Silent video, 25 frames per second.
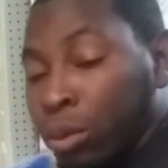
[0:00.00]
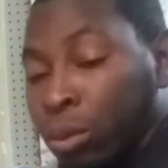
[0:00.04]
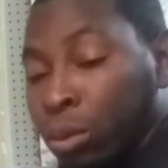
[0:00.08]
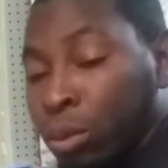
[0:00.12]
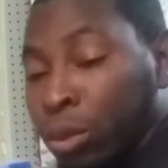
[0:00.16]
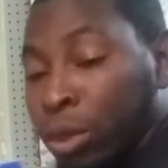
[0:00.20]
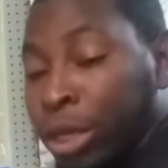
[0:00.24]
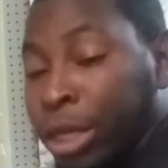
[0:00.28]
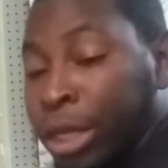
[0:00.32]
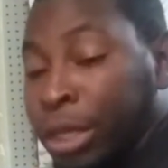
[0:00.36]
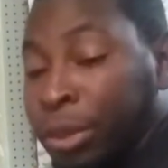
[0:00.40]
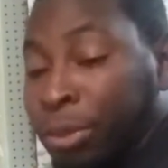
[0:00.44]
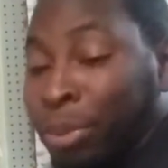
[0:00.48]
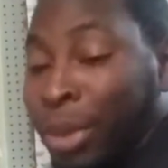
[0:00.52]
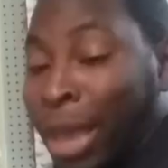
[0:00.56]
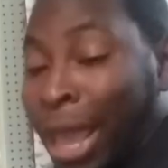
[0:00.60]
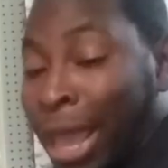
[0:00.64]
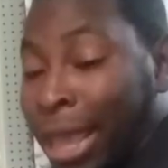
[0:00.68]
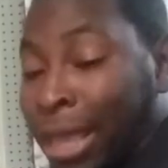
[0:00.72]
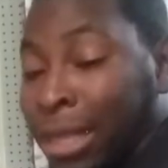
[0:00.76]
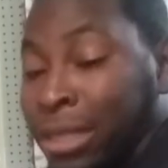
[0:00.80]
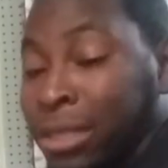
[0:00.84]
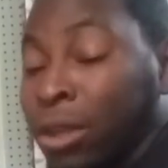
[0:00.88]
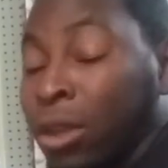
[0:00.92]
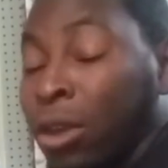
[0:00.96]
wood
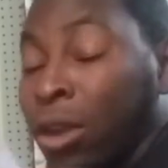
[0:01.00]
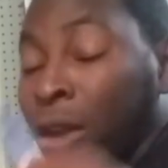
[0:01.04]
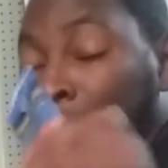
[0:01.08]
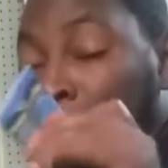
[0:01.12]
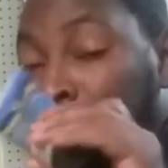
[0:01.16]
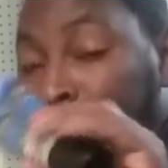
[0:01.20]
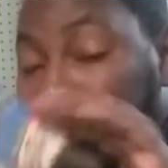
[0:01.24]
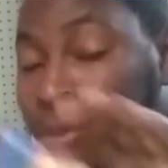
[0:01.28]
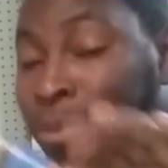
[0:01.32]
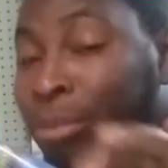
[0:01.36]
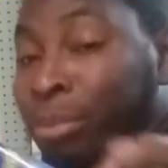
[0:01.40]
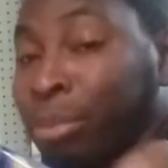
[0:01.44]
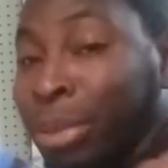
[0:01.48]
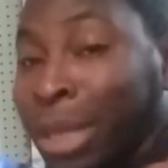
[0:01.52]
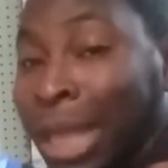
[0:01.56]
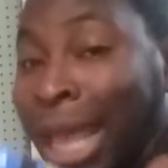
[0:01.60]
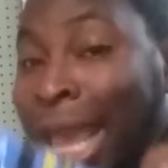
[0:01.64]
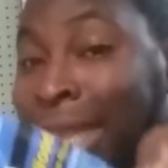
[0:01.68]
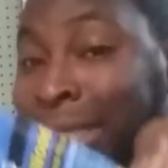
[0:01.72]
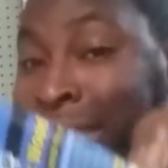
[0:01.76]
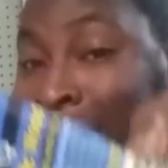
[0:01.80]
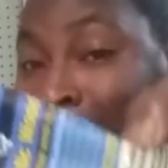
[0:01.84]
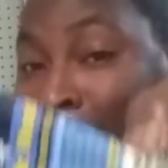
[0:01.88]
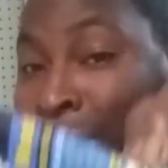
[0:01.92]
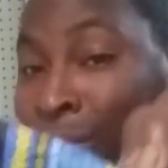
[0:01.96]
paste, or
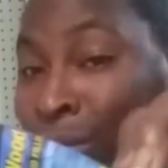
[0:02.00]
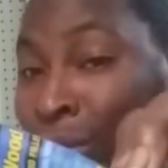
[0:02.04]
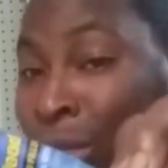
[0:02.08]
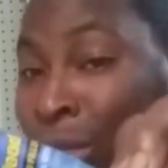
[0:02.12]
plastic